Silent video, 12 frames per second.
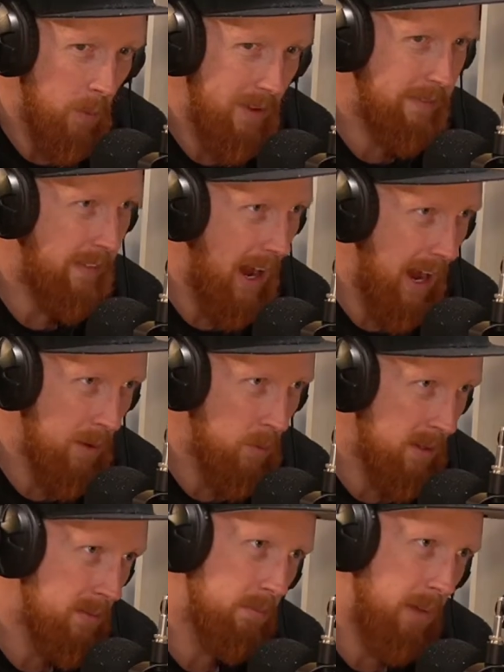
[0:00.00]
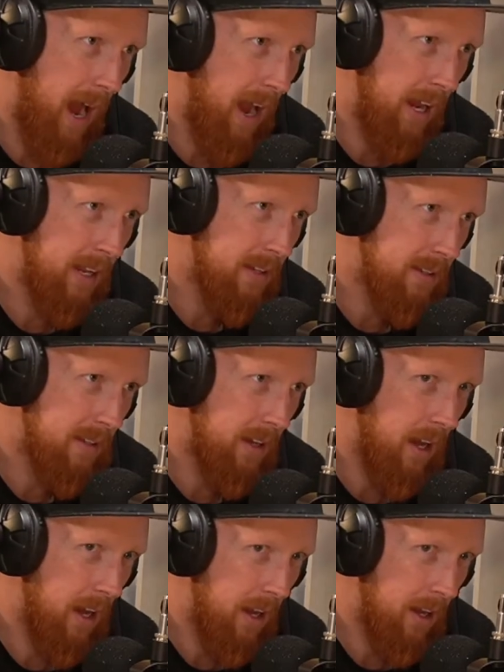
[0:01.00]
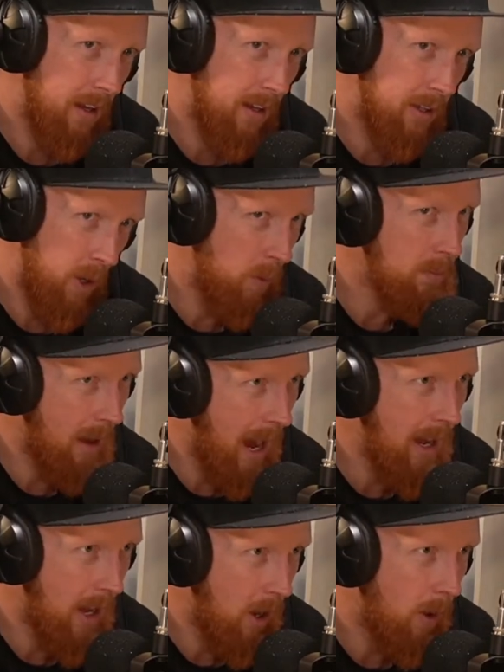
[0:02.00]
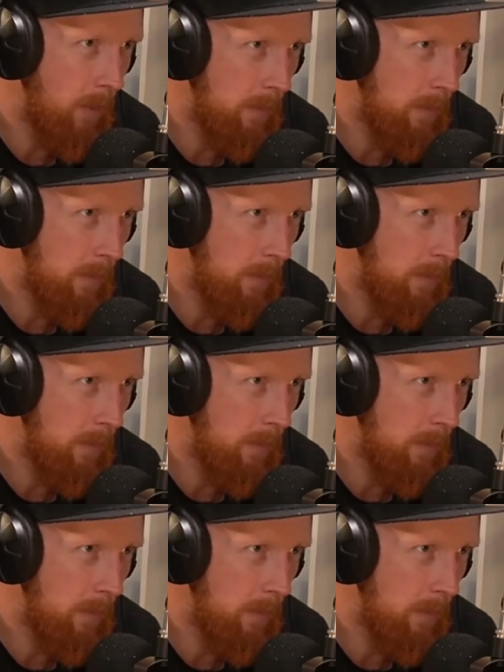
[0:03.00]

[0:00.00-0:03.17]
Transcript: find when buying a home.